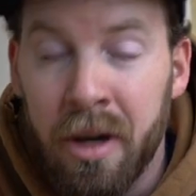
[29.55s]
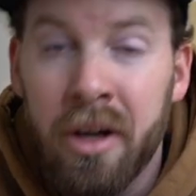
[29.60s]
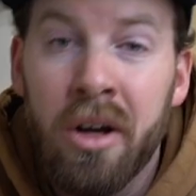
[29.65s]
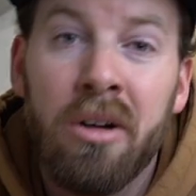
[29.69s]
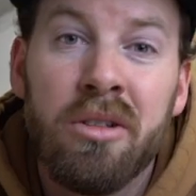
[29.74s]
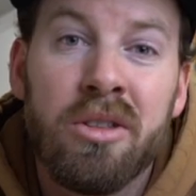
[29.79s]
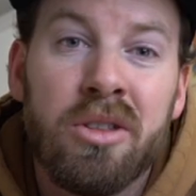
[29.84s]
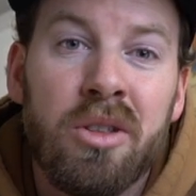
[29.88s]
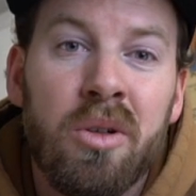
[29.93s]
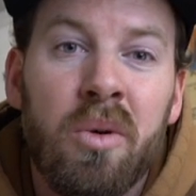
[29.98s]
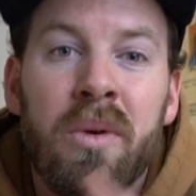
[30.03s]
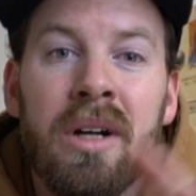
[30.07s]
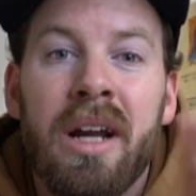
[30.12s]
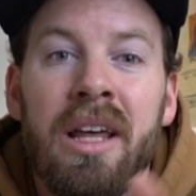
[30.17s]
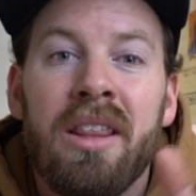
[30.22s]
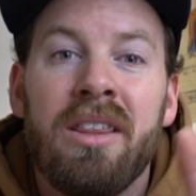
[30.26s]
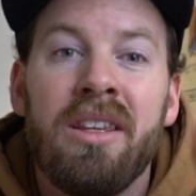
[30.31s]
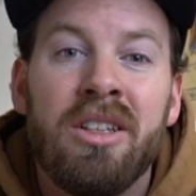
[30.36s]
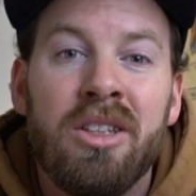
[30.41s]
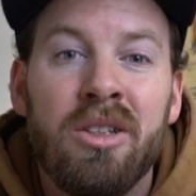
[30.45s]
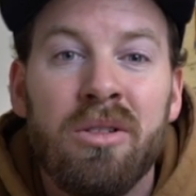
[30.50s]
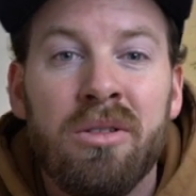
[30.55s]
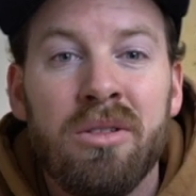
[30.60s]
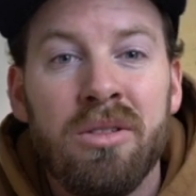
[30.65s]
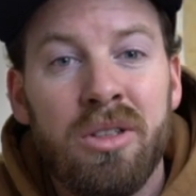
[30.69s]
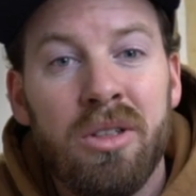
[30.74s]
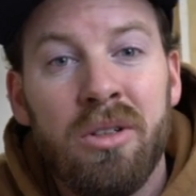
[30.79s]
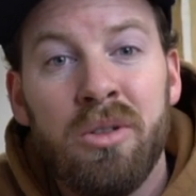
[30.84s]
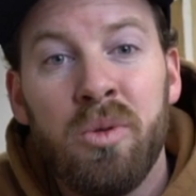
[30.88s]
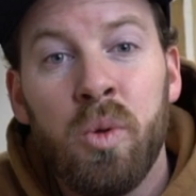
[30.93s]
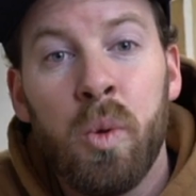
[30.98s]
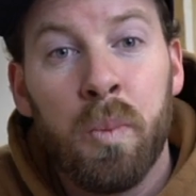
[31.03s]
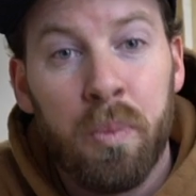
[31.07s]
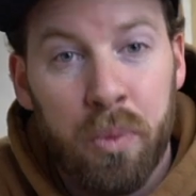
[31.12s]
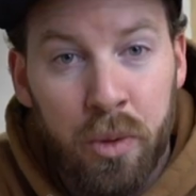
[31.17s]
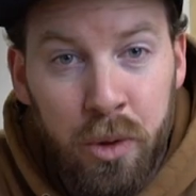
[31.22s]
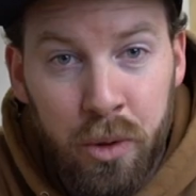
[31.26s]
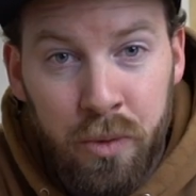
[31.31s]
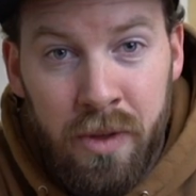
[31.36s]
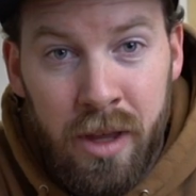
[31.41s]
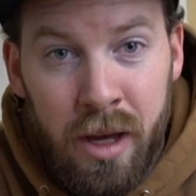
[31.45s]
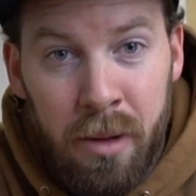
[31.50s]
and also what I think you can do to
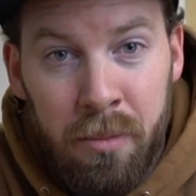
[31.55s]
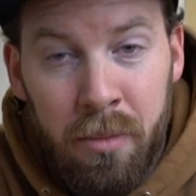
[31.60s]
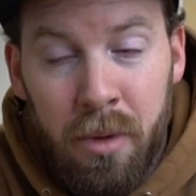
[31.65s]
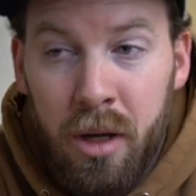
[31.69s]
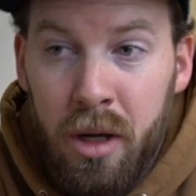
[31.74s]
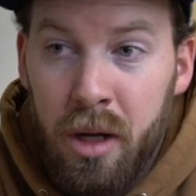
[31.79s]
improve them.